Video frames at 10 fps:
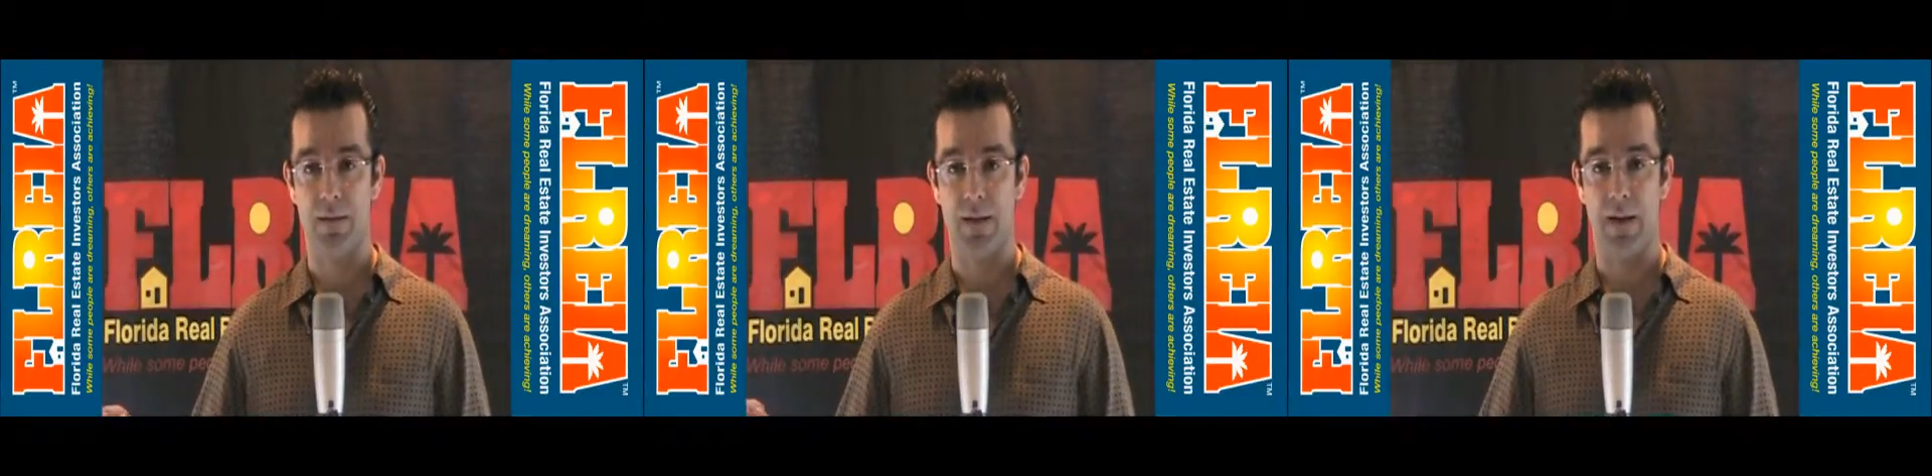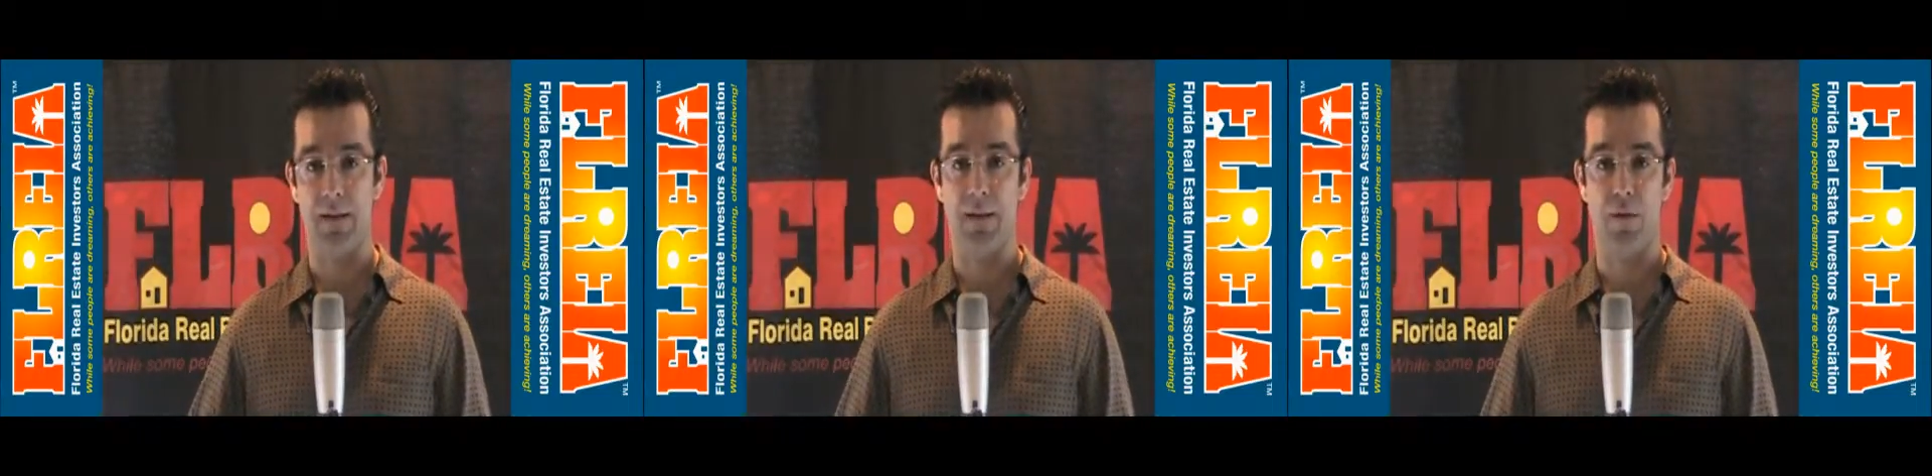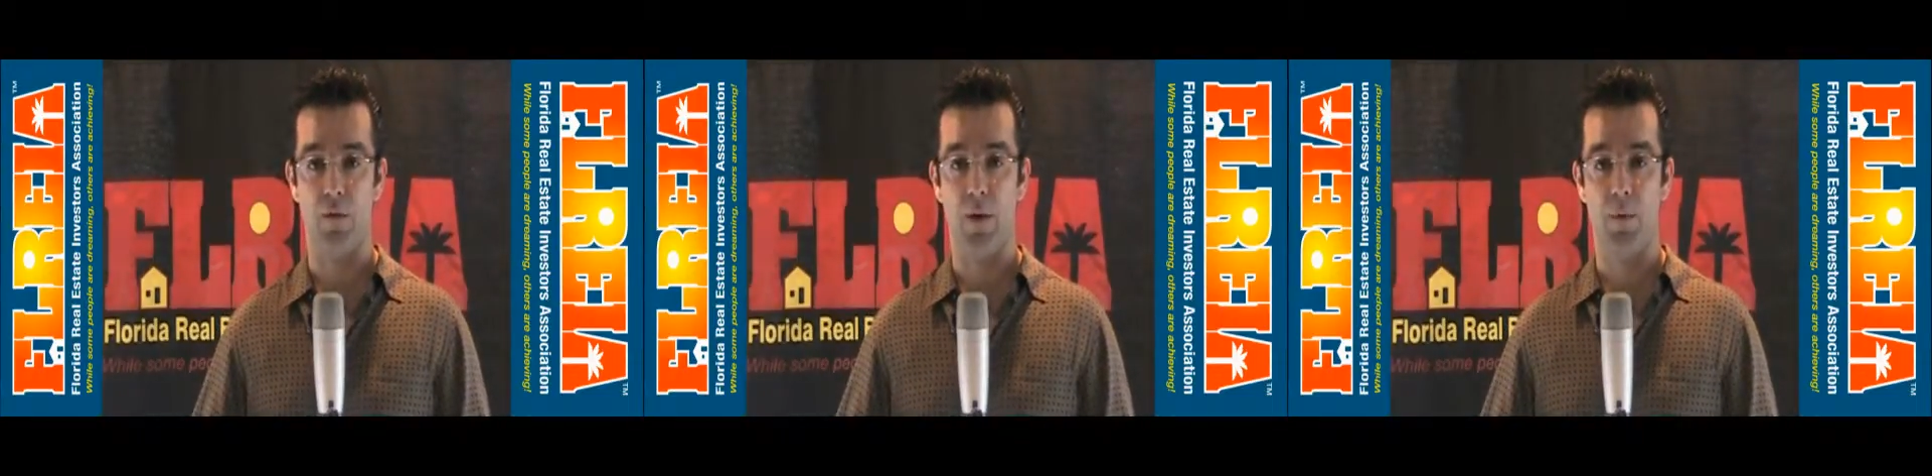it ended in
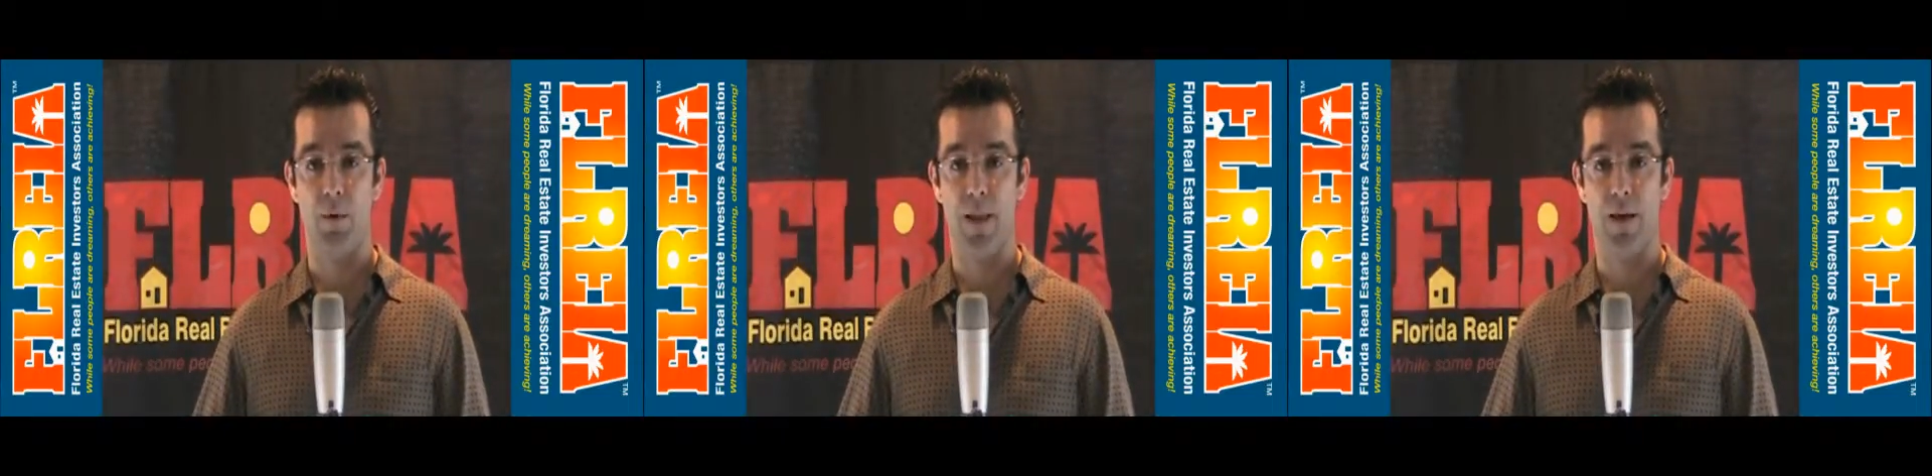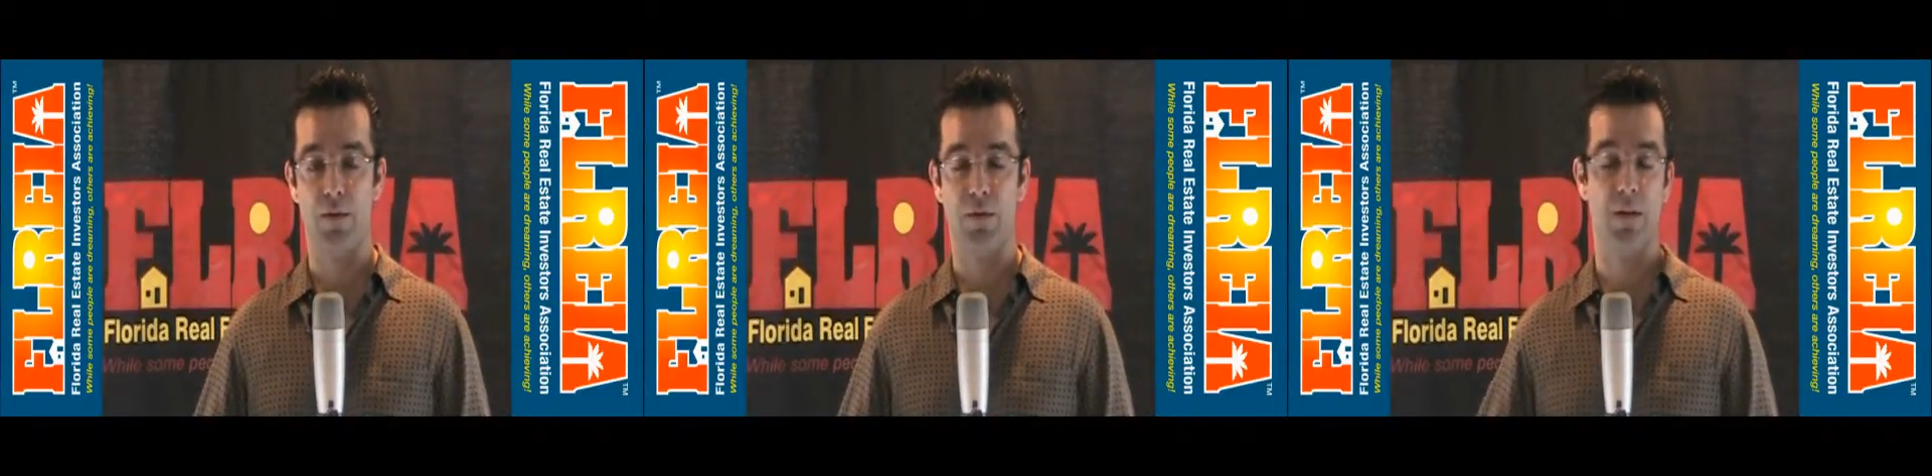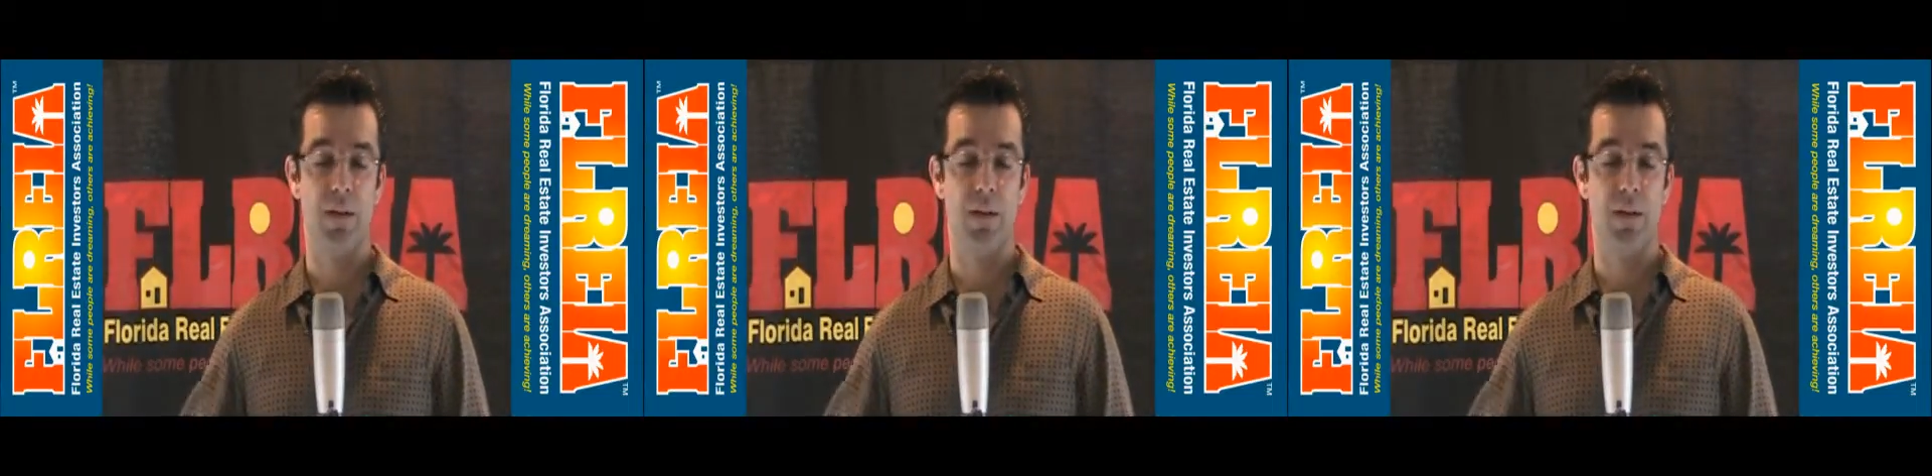November last year.